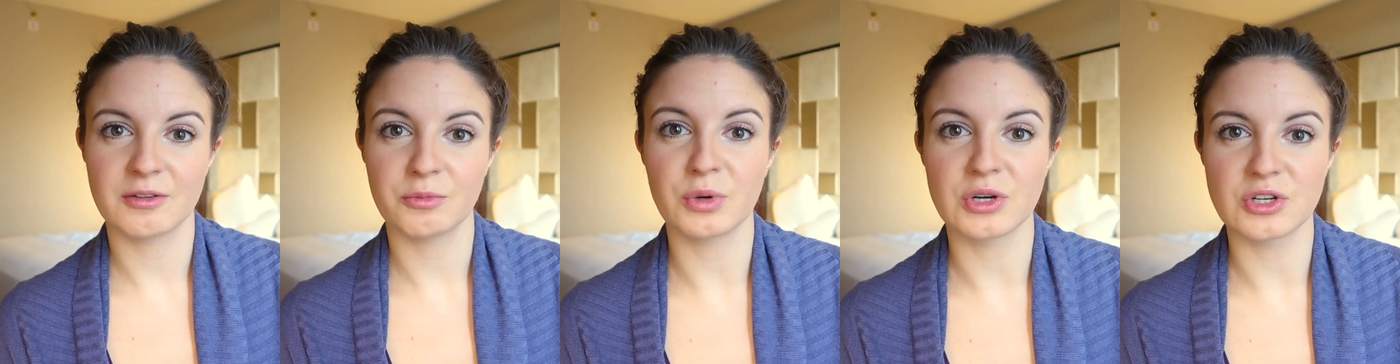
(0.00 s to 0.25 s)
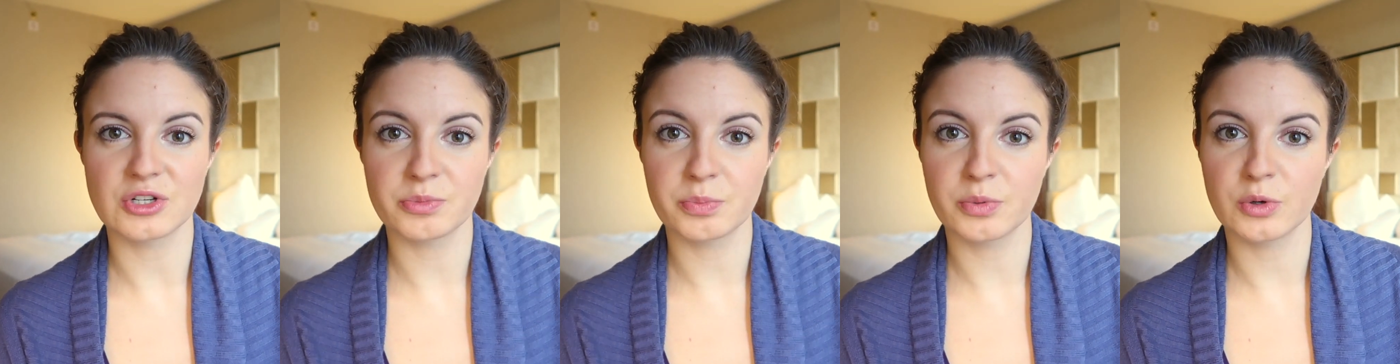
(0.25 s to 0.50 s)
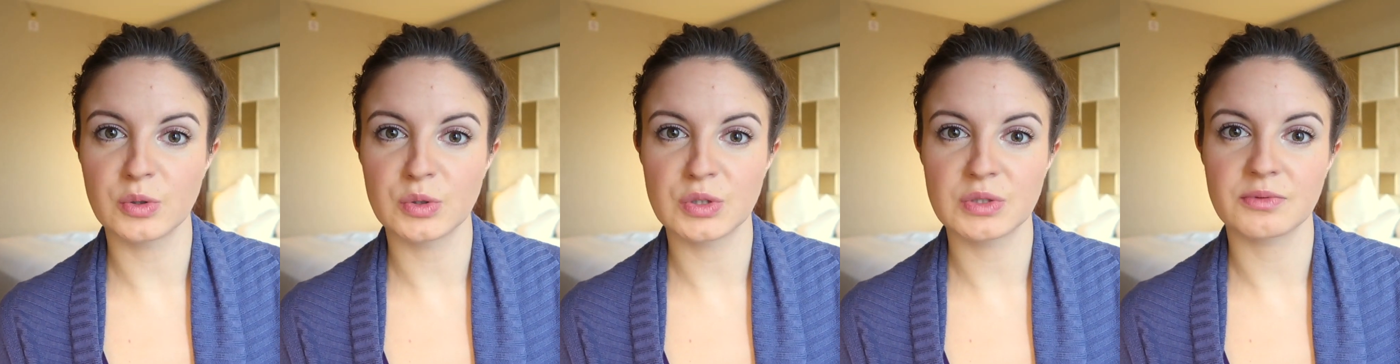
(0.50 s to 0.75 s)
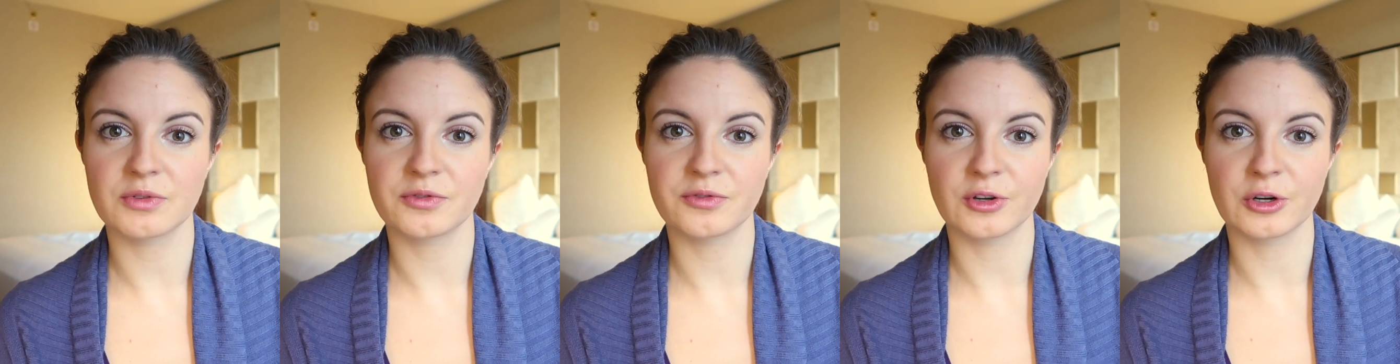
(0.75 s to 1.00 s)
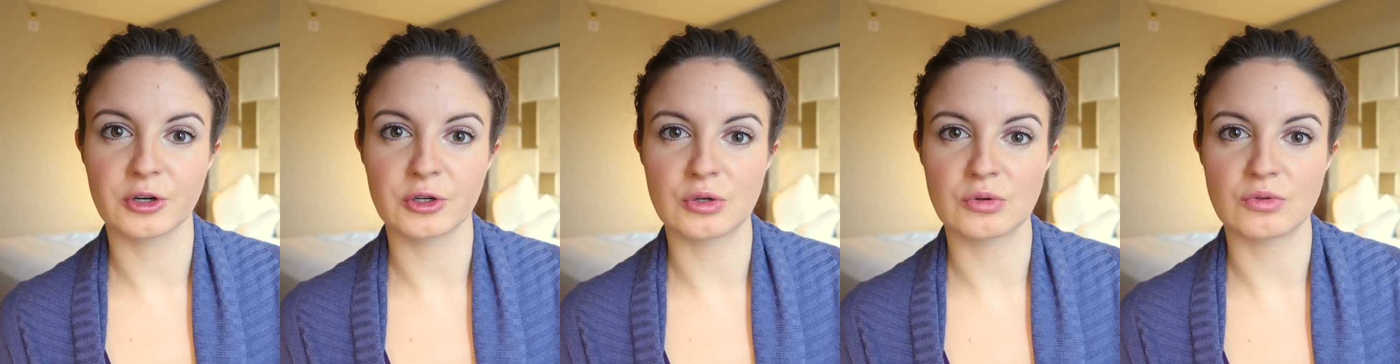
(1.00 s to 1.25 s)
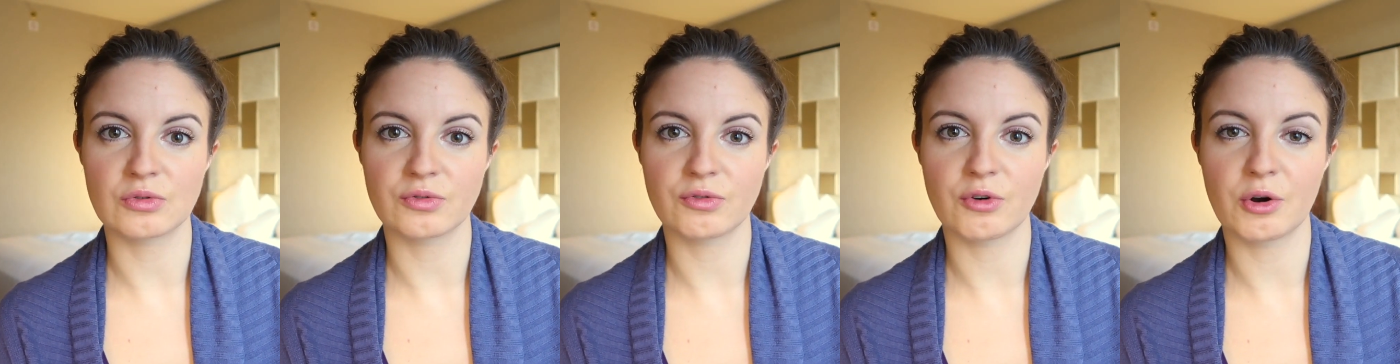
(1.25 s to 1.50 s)
winter boots with your
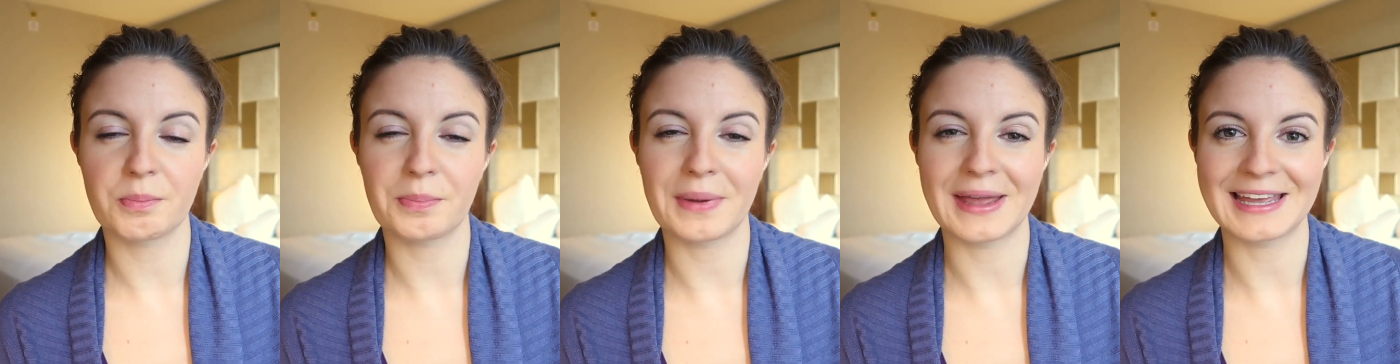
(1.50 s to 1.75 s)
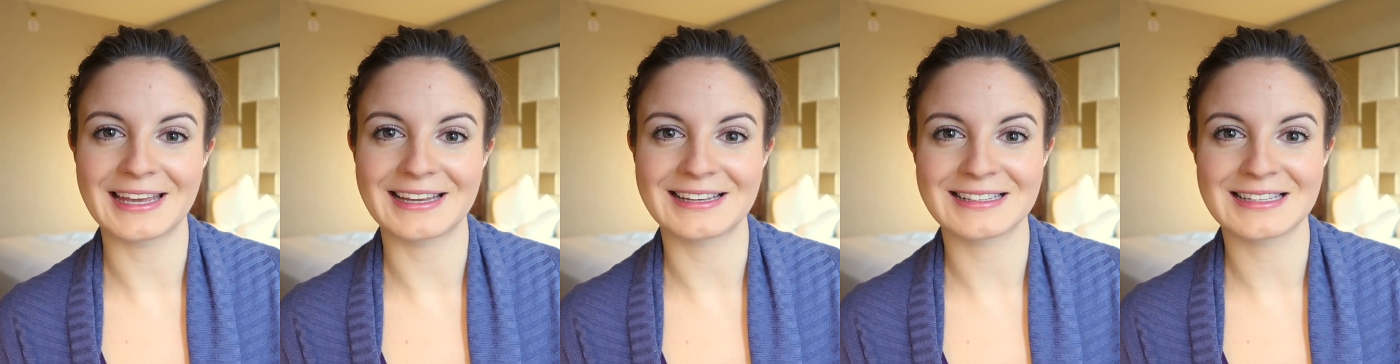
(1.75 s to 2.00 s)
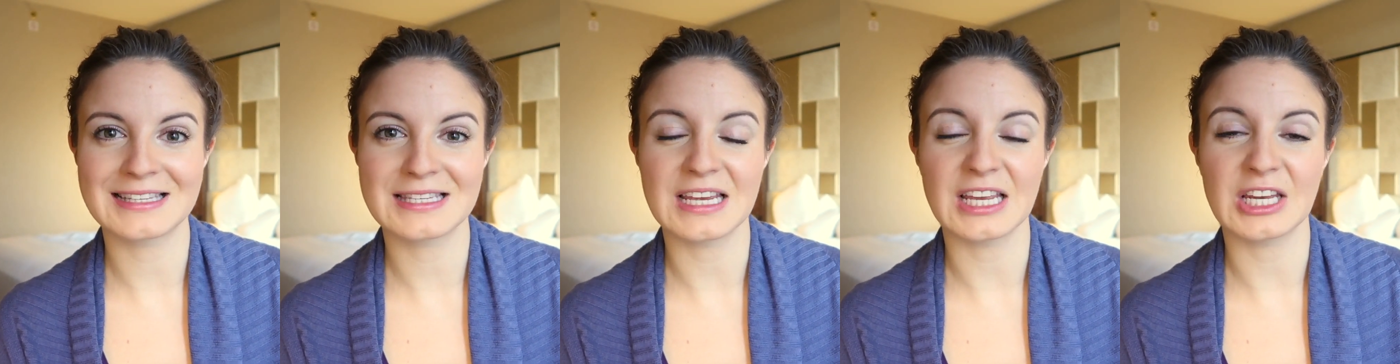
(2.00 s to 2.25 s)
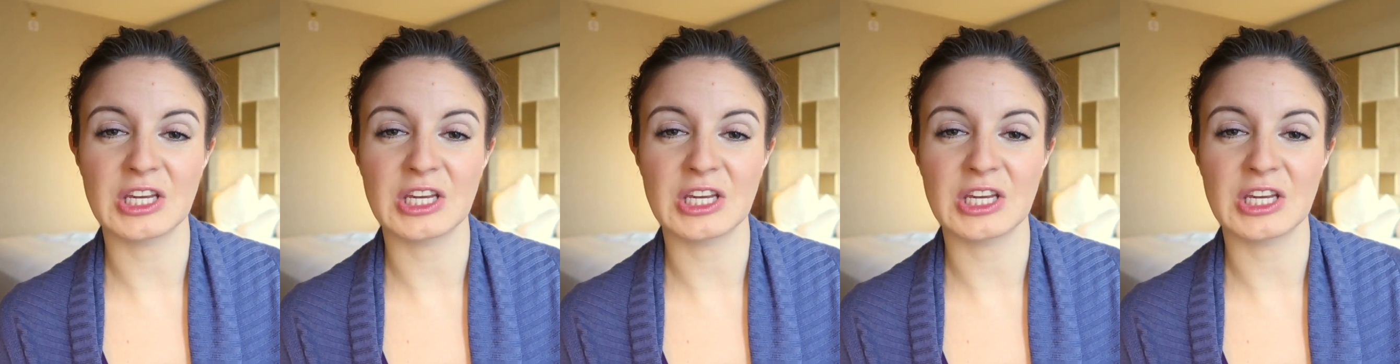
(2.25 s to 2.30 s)
uniform pants